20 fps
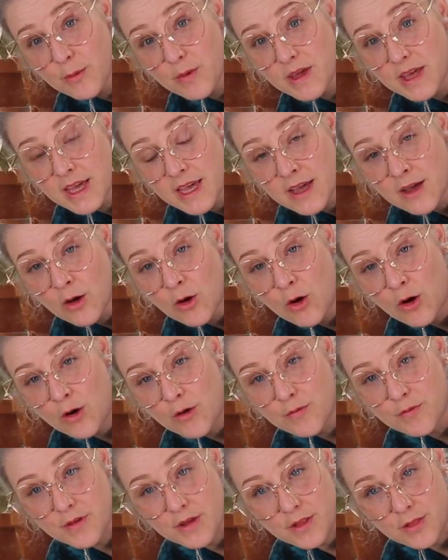we can't
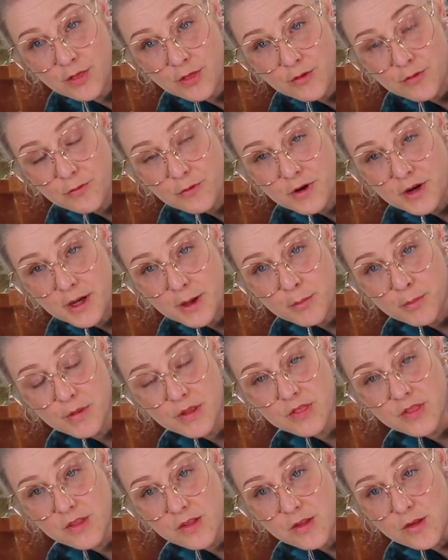all fit in the frame,
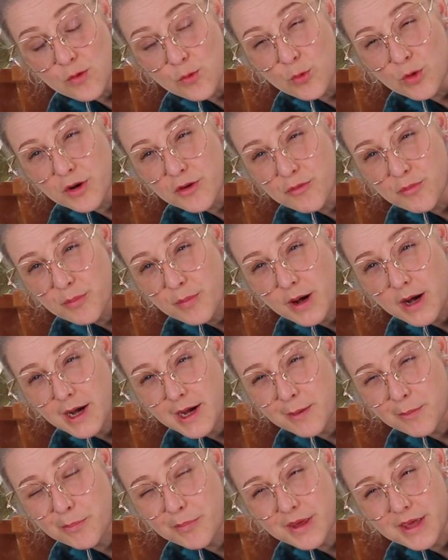but this is one of
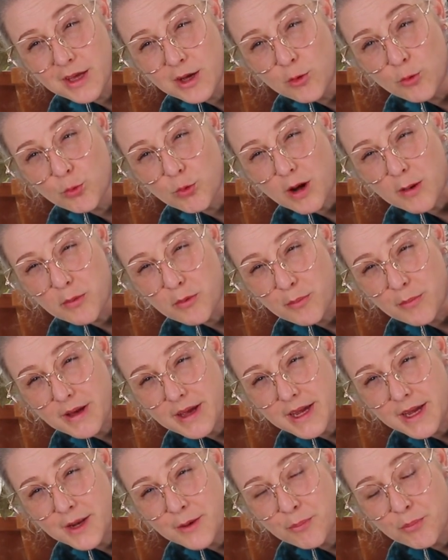my big
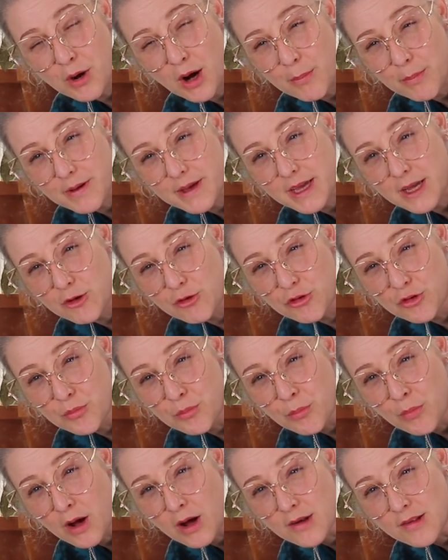Rubbermaid
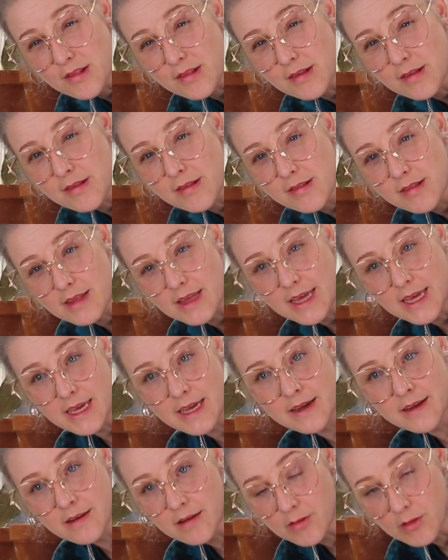propagation boxes,
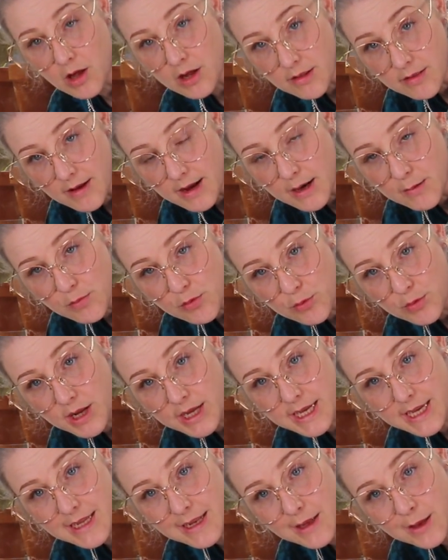and a lot of times when
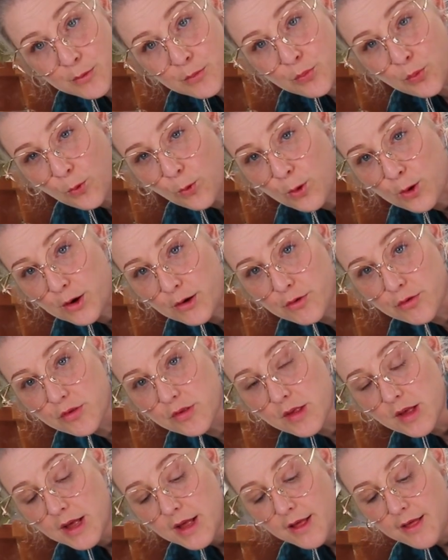I get
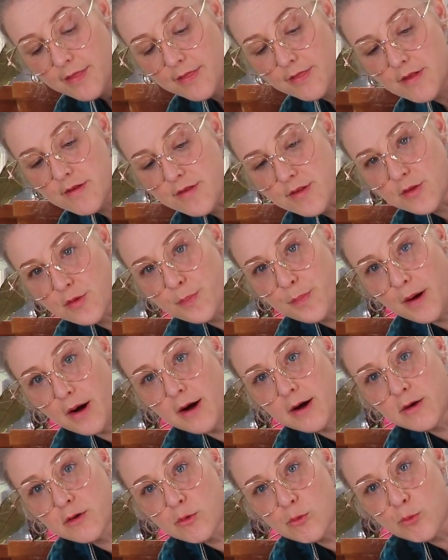imports, this is
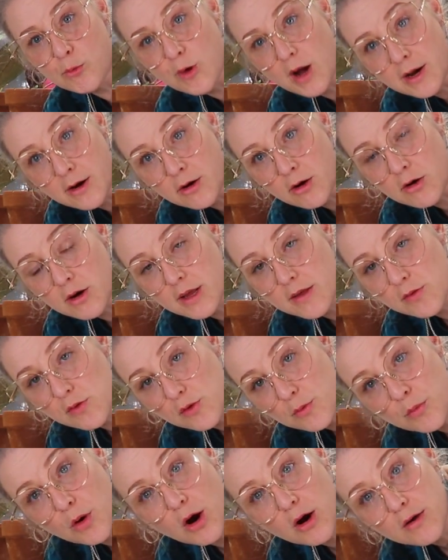parked right underneath
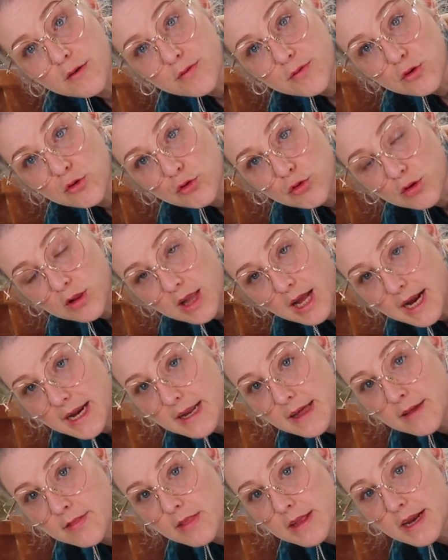some artificial
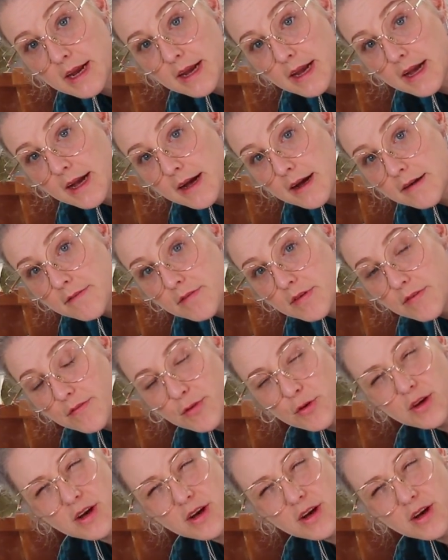lighting that I have. If you